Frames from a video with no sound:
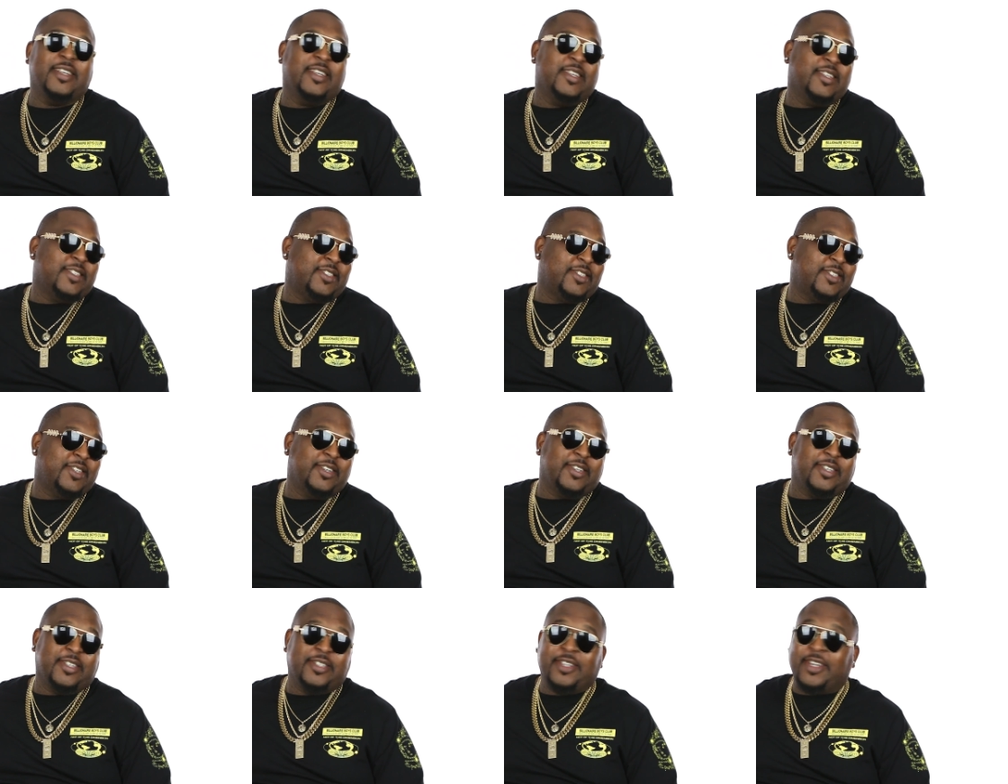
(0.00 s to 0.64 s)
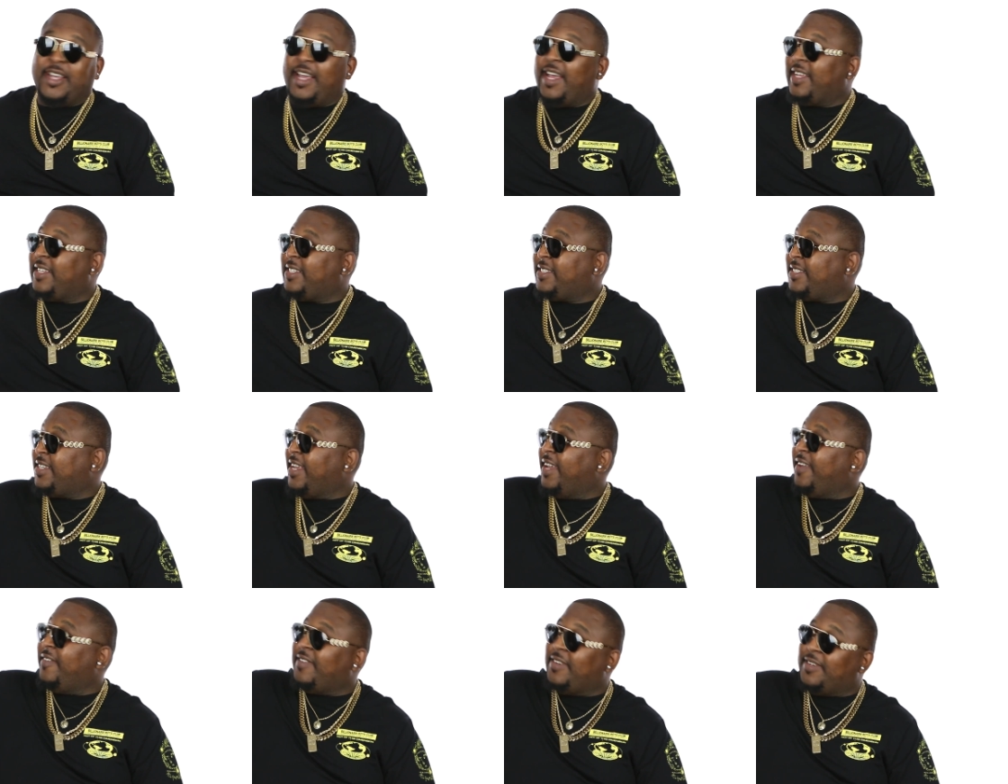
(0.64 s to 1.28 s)
So you got
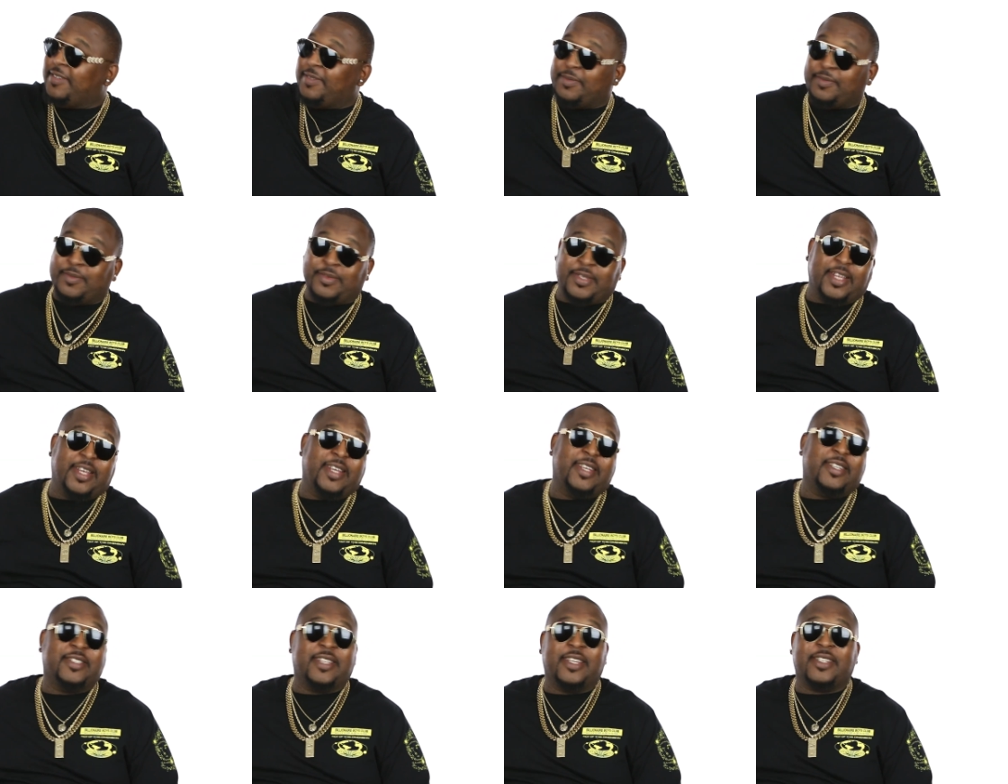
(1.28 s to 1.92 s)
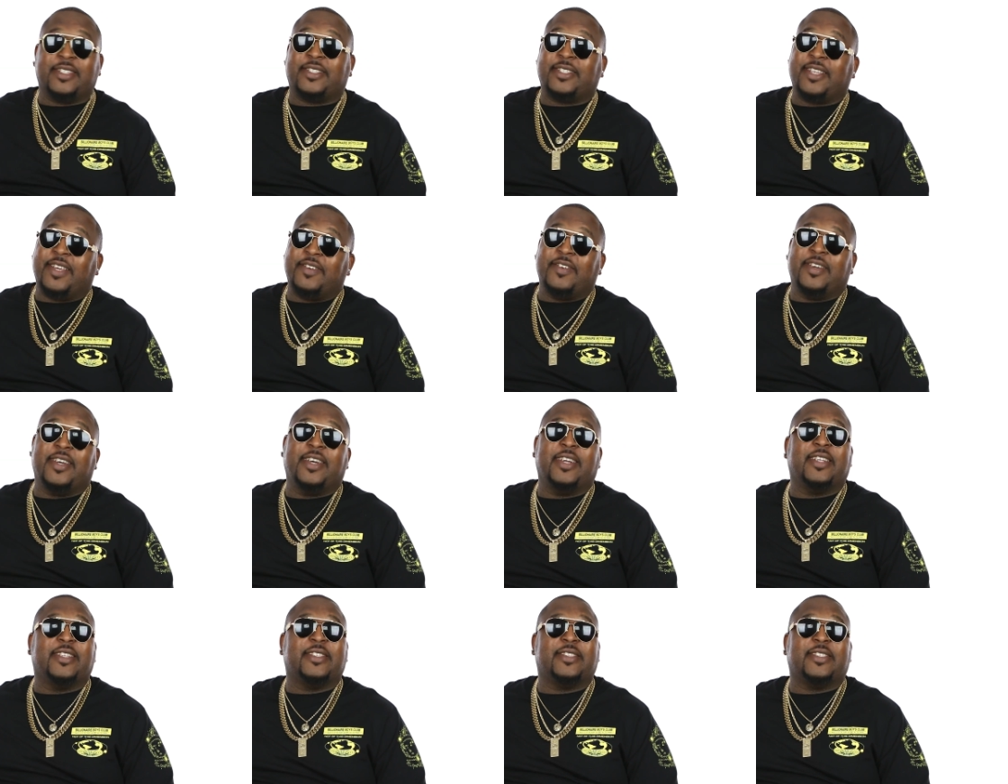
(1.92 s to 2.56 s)
seven of them things. That's seven
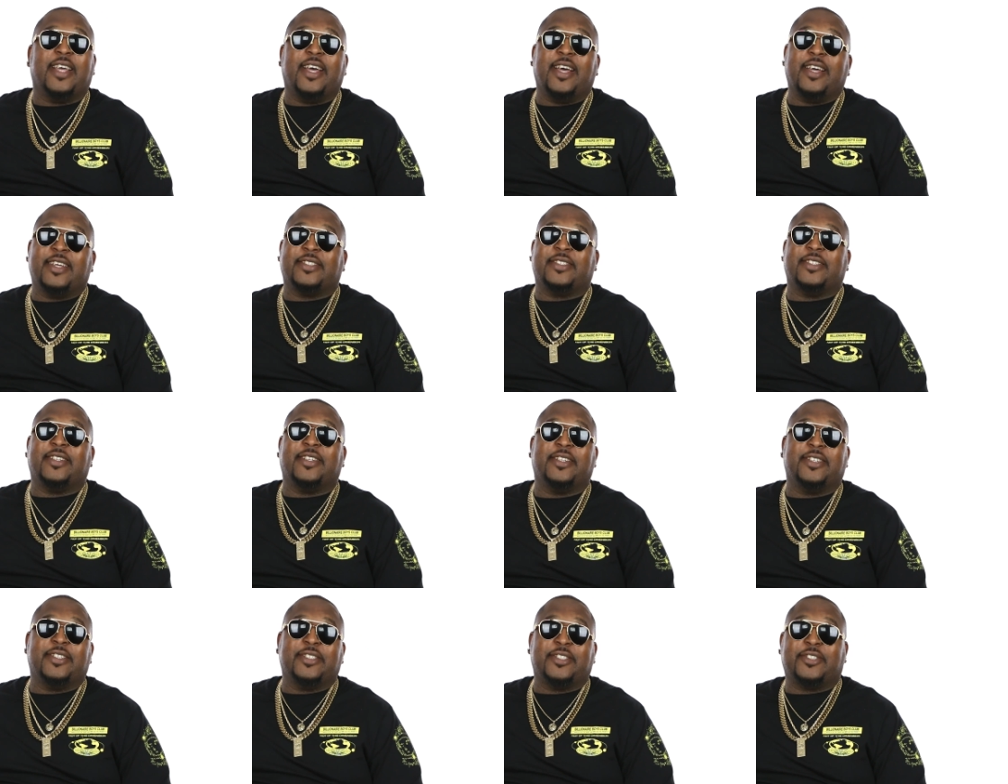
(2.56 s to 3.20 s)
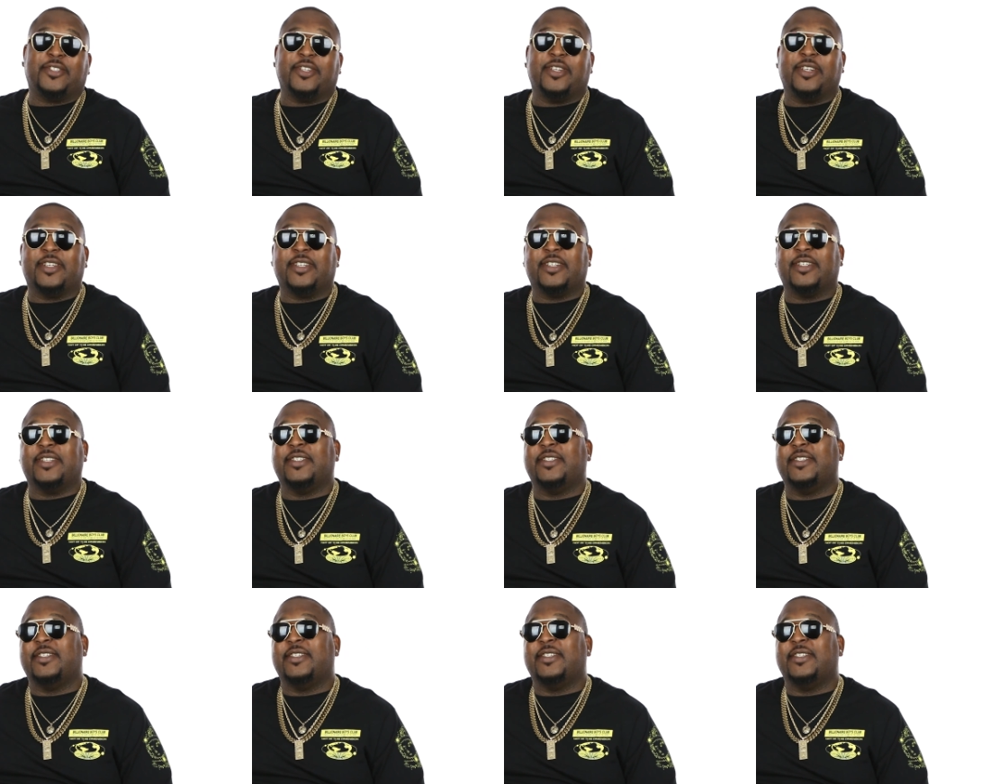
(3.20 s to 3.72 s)
hundred thousand on your truck.